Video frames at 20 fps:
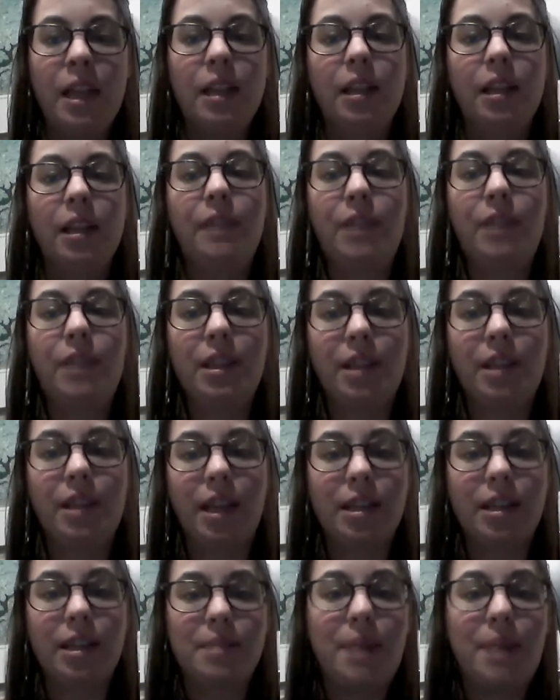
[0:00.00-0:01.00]
Living
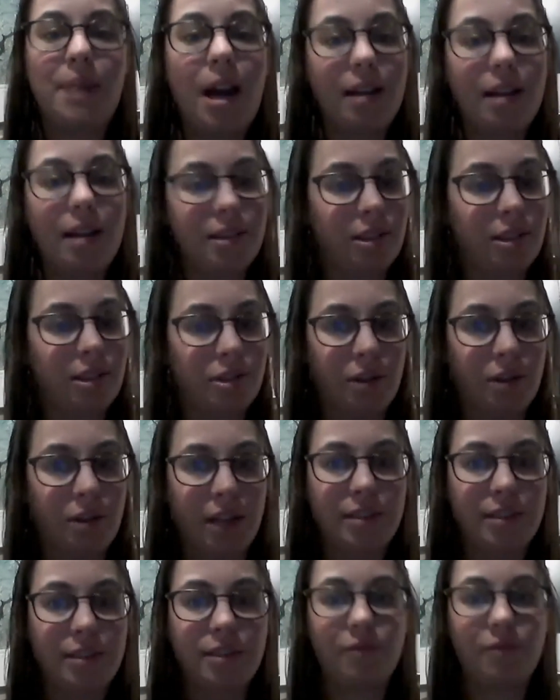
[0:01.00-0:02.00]
things pass their
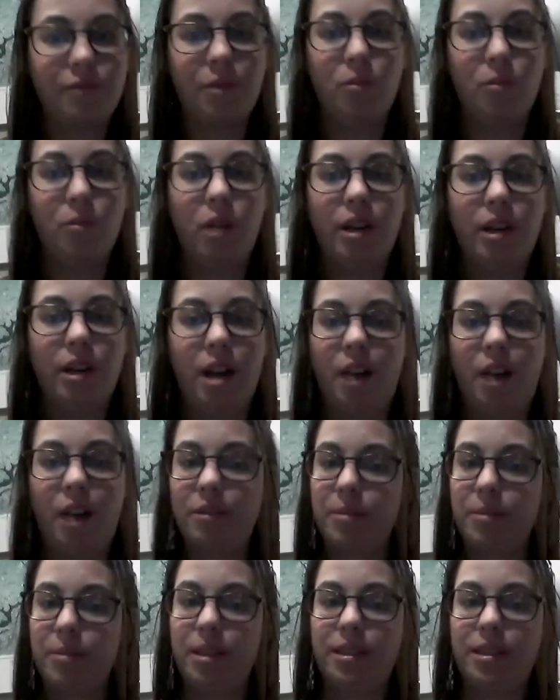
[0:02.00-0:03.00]
traits from one
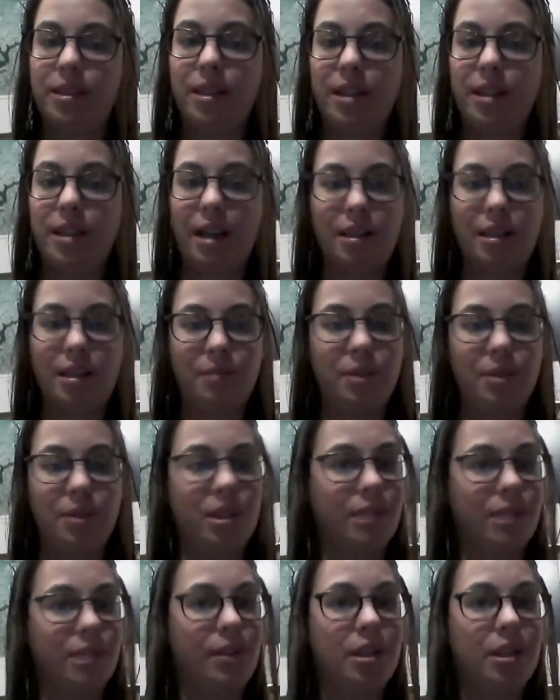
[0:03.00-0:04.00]
offspring to the next. We
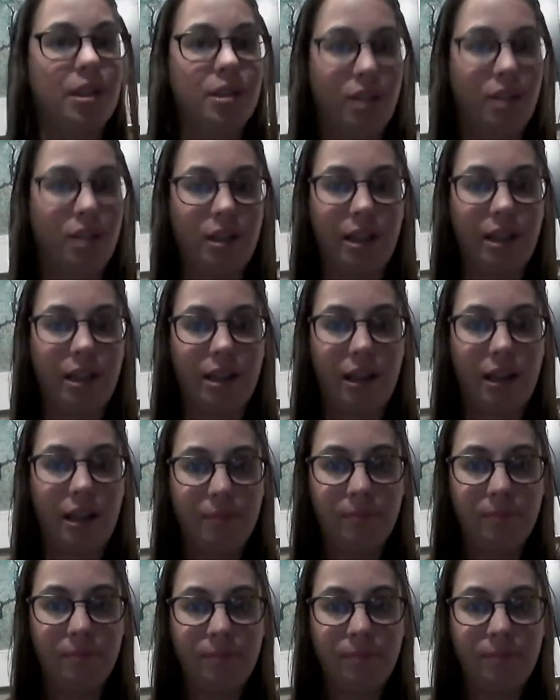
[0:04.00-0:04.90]
just finished learning that.